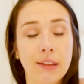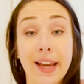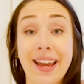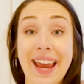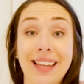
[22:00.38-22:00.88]

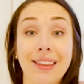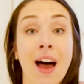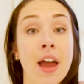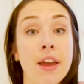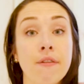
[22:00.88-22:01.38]
like a
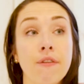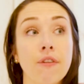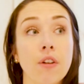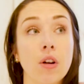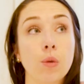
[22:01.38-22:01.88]

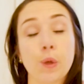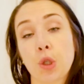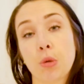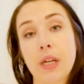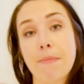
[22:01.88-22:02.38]
live
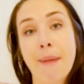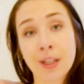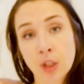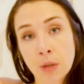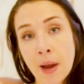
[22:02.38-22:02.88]
retreat
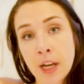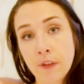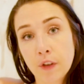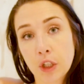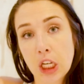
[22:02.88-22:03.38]
mastermind
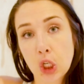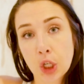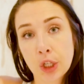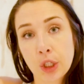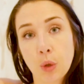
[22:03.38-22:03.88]
for
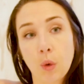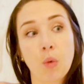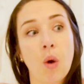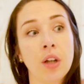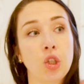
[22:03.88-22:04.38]
teachers who would
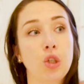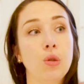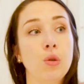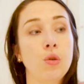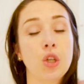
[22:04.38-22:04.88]
want
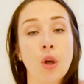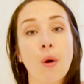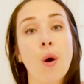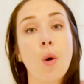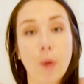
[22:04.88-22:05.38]
to,
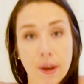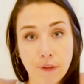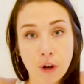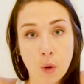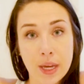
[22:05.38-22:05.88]
go away
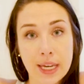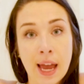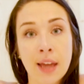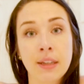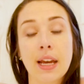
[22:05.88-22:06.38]
for a
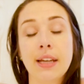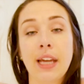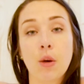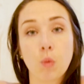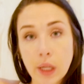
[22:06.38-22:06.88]
weekend and
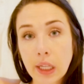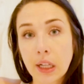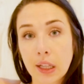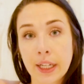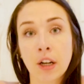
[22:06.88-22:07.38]
get really
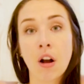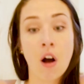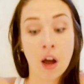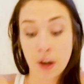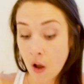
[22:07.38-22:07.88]
clear
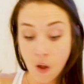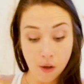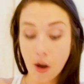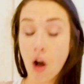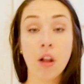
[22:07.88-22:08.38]
on
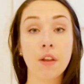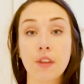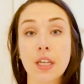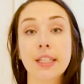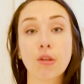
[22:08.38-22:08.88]
all of
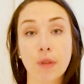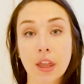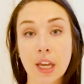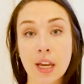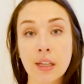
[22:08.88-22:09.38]
these 3
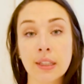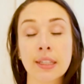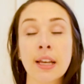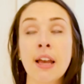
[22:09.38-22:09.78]
things.